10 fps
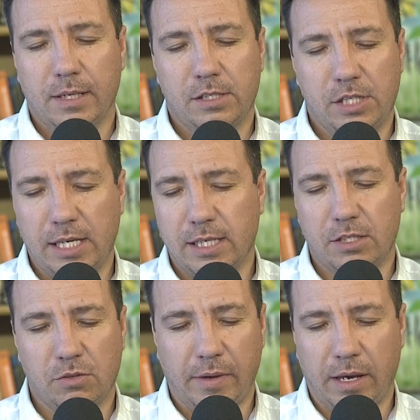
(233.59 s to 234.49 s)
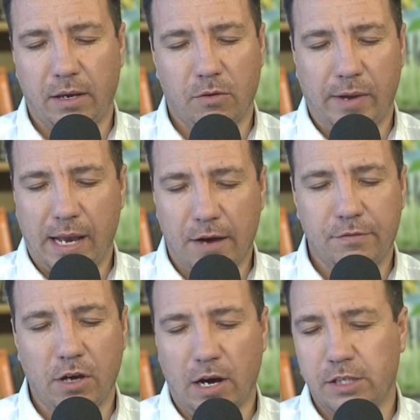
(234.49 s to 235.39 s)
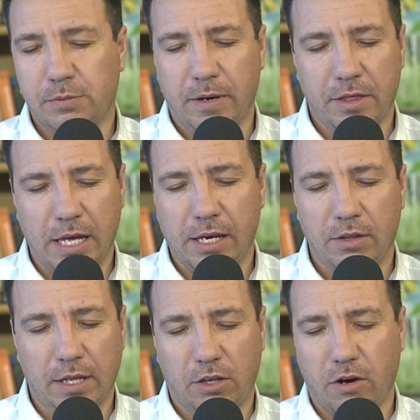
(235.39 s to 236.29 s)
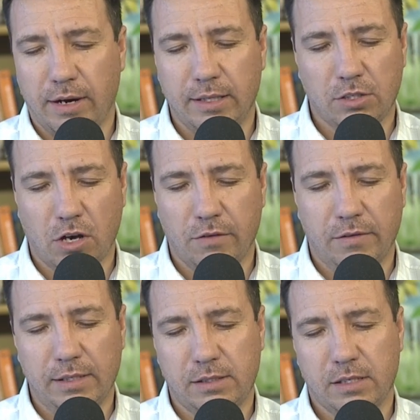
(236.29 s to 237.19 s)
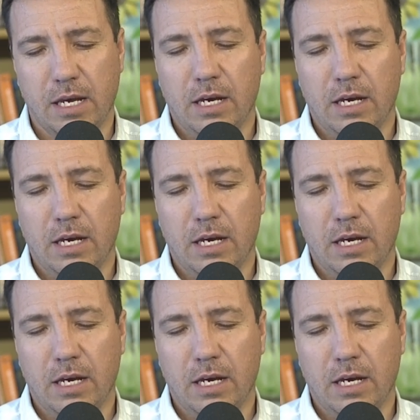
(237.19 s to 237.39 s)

Jesus, we love you. Holy Spirit, thank you that you are inside of us.